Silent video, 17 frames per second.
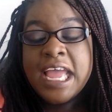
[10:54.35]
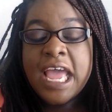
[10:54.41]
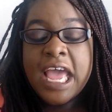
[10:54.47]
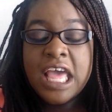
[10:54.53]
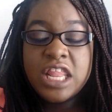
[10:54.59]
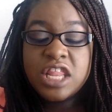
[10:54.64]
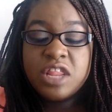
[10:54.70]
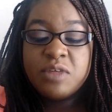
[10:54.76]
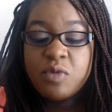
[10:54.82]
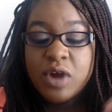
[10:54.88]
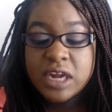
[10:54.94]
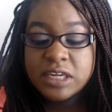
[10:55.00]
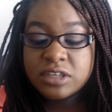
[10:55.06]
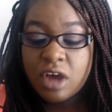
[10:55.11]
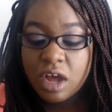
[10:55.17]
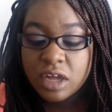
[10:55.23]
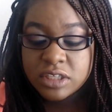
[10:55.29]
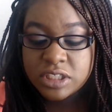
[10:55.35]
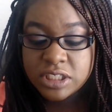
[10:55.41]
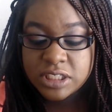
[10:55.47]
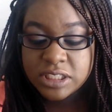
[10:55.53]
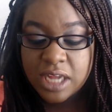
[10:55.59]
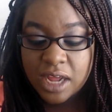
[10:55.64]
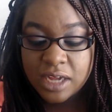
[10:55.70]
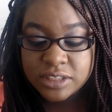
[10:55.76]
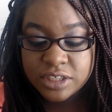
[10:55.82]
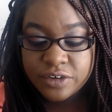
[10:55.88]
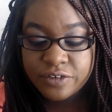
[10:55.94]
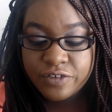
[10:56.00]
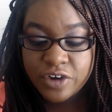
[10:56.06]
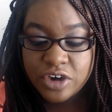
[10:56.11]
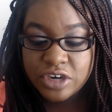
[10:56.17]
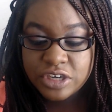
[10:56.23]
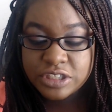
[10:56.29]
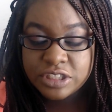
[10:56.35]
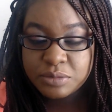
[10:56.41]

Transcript: and the more I talk to the doctor first,